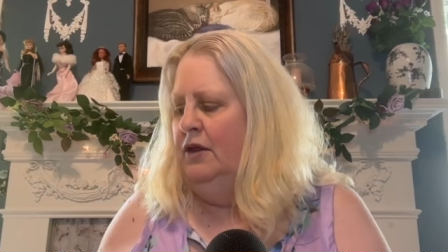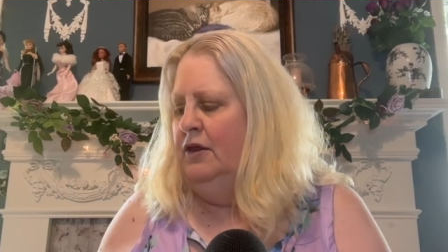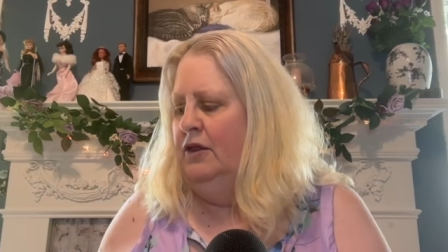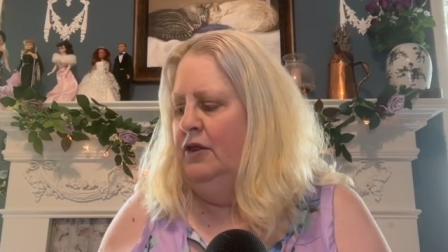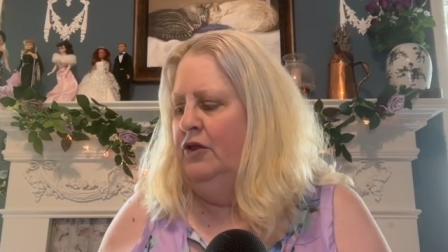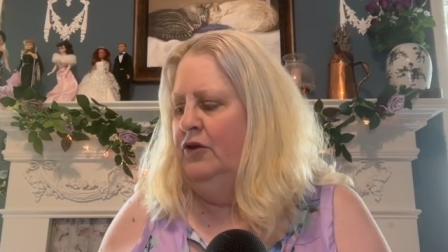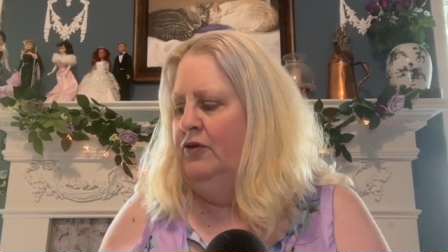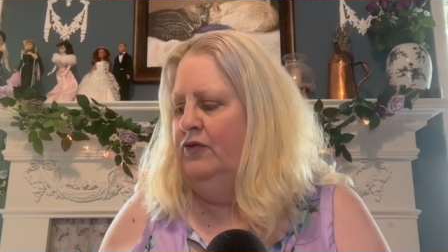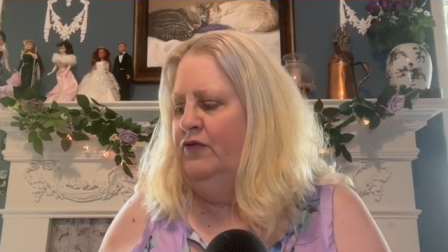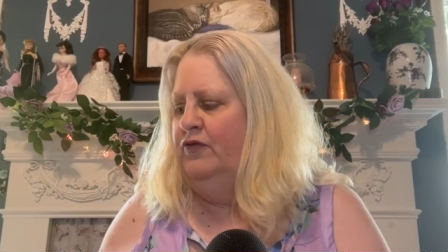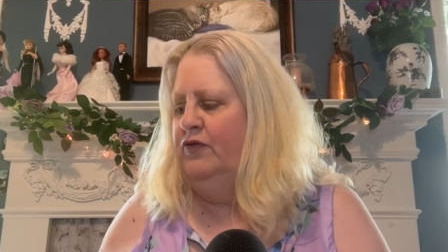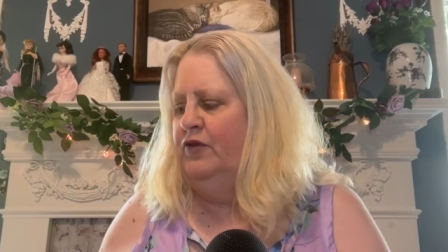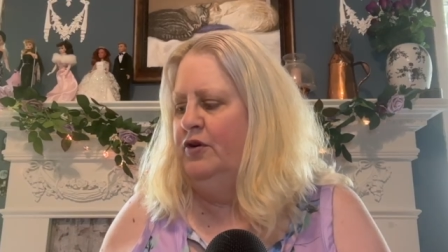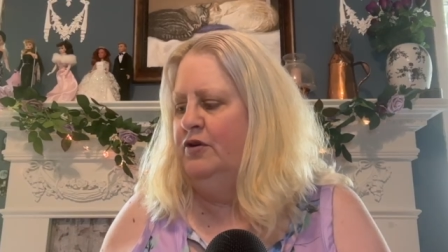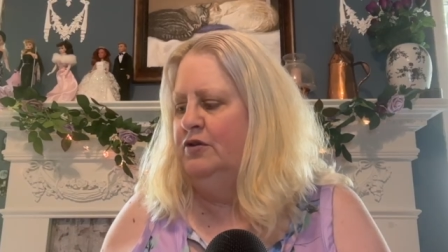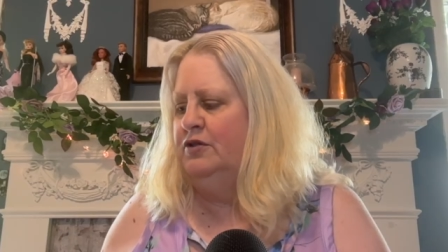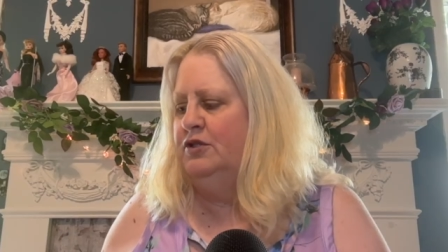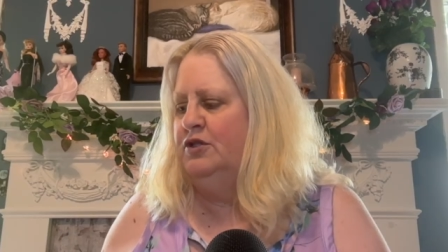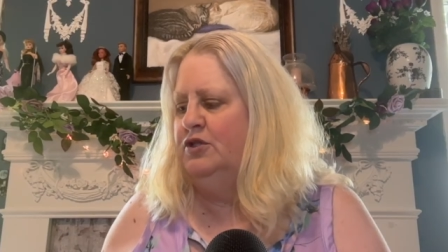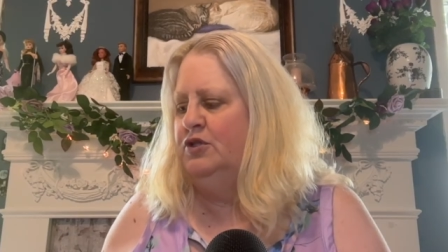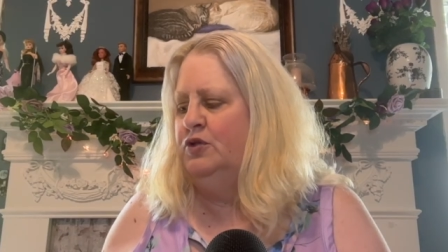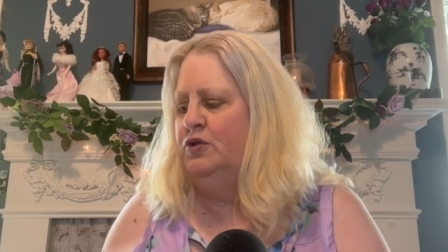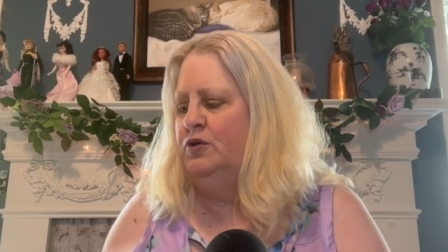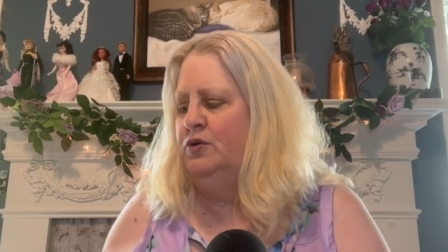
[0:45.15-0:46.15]
The
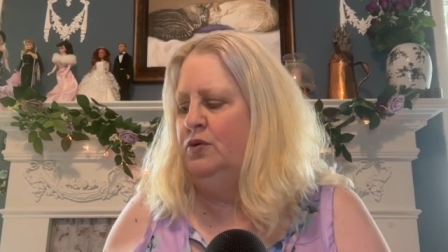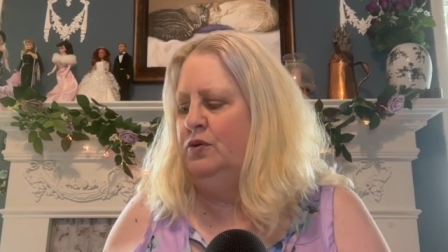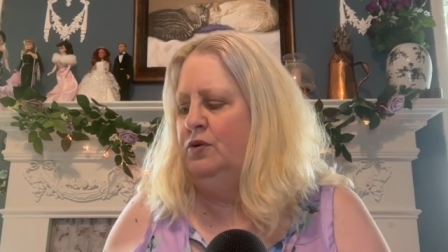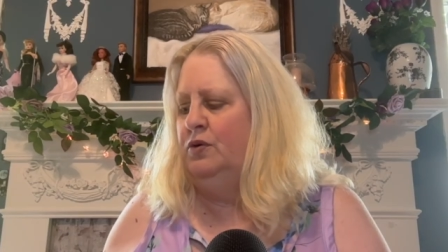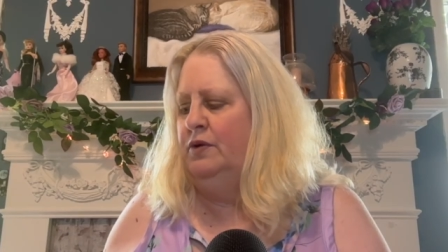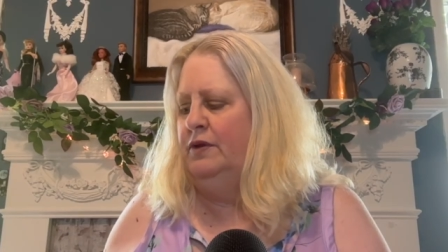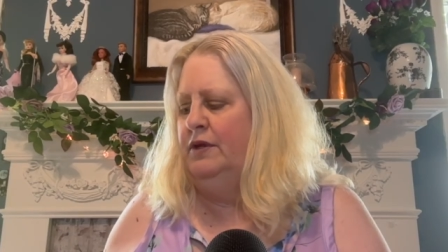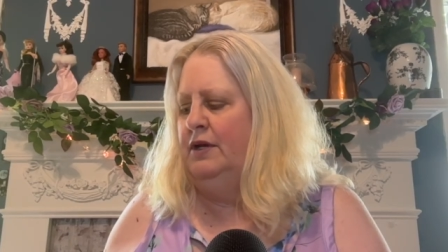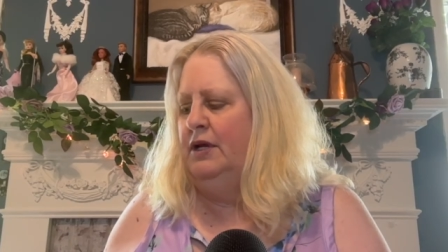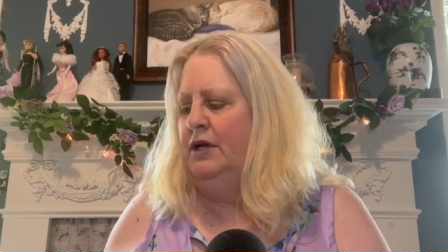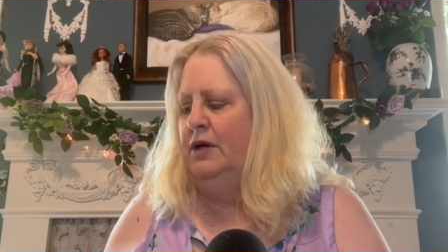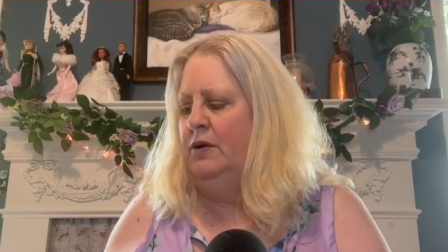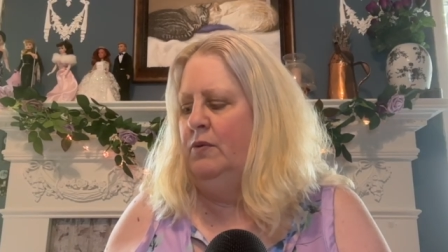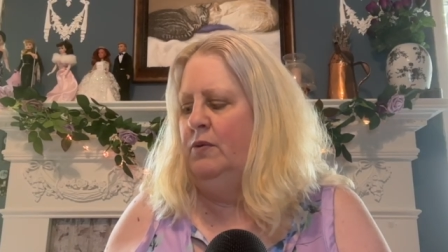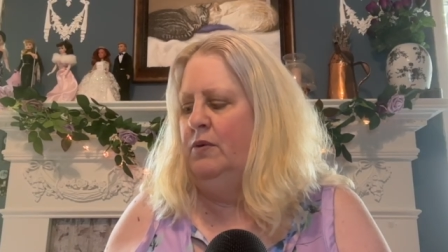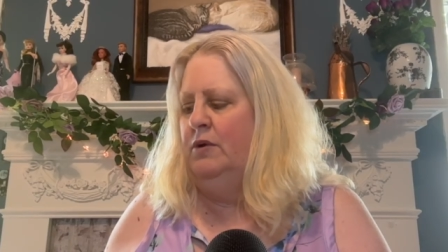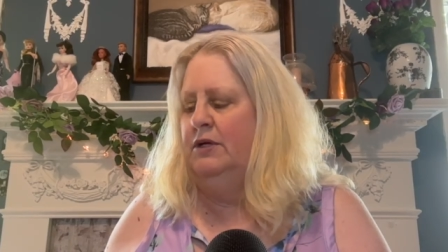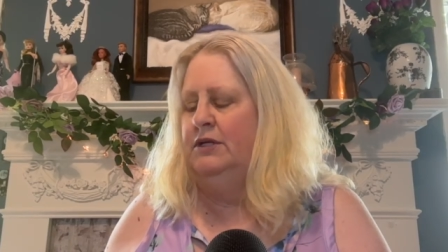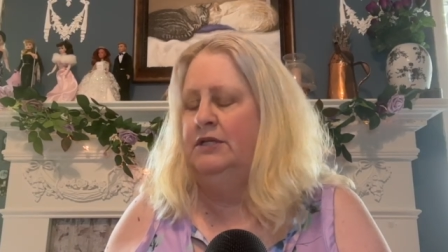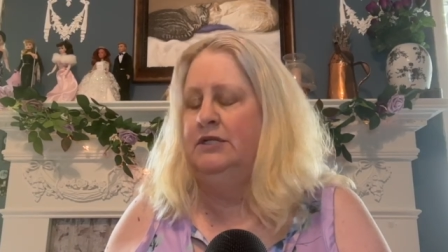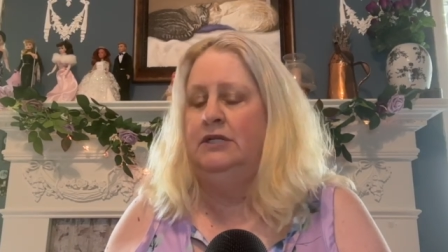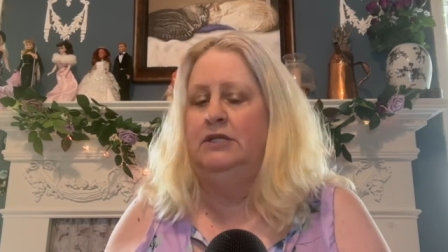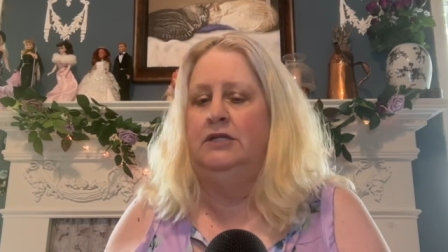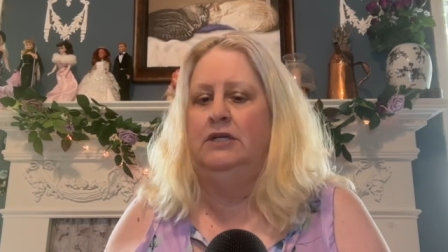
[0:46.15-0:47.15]
first tool that I
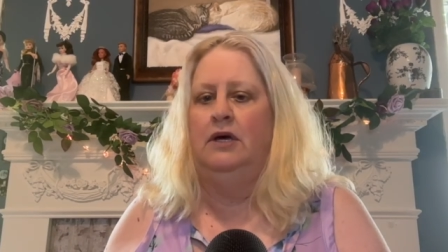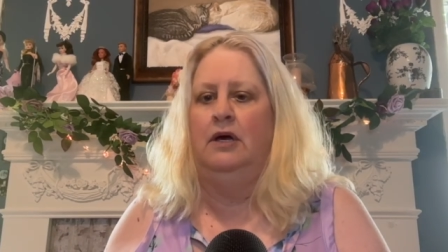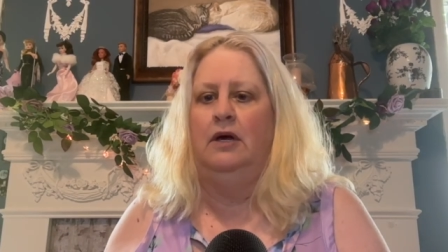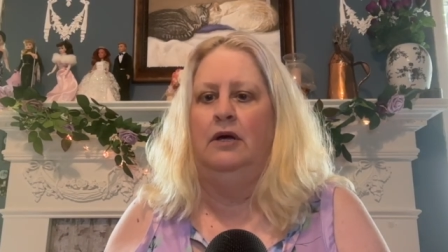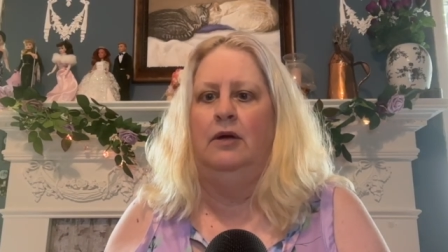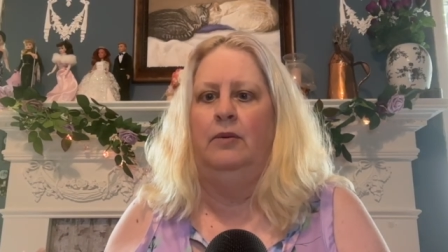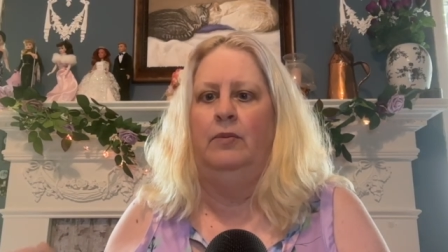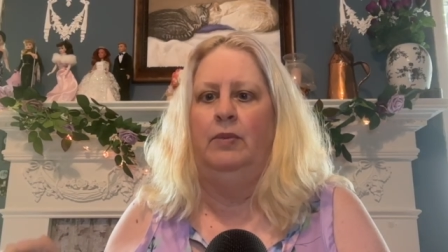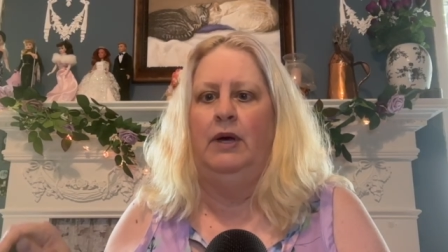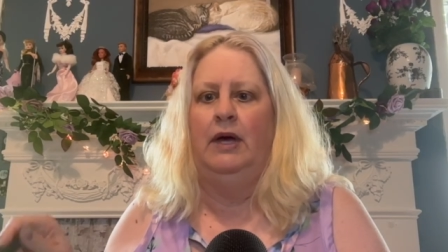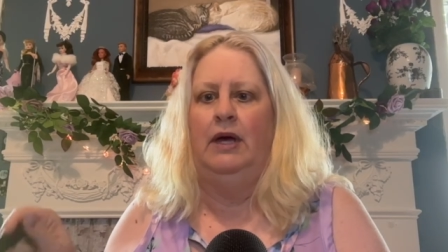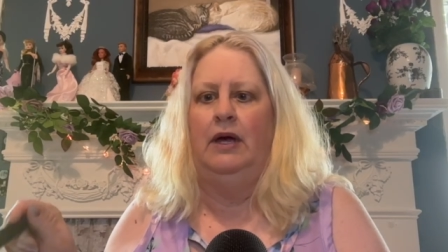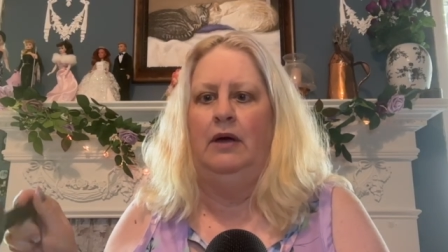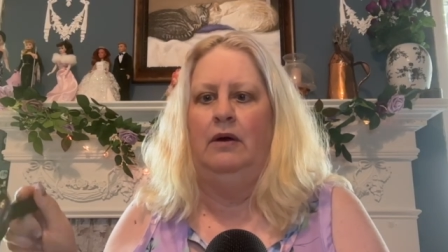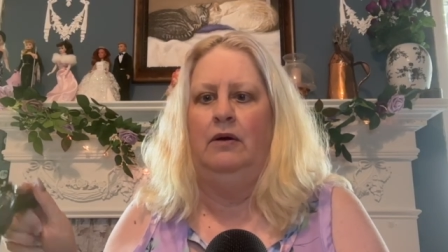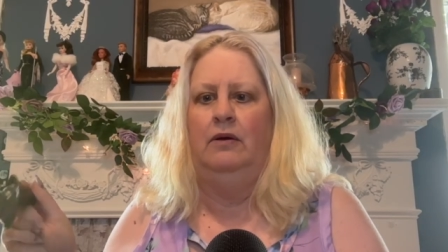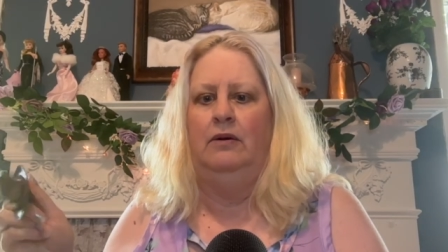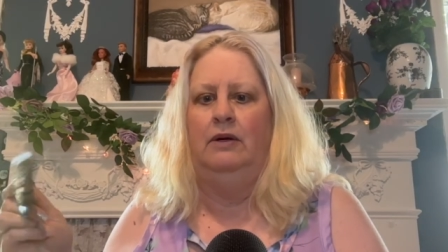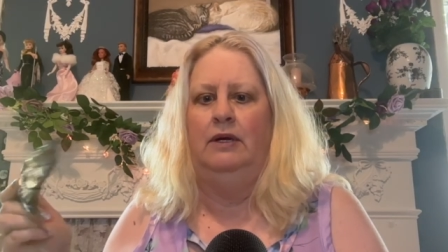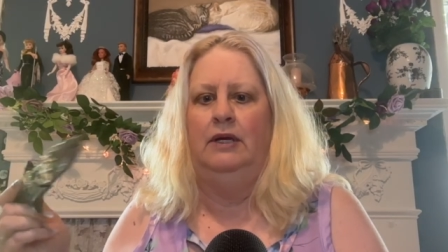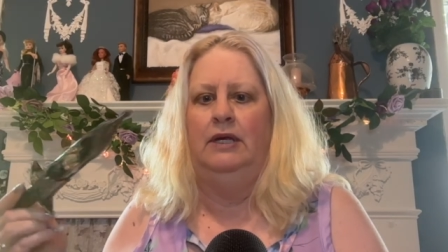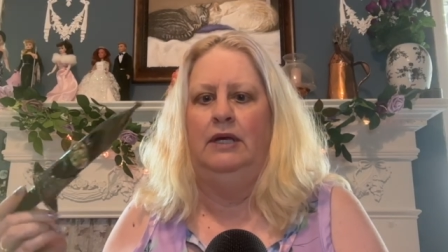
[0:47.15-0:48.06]
want to talk about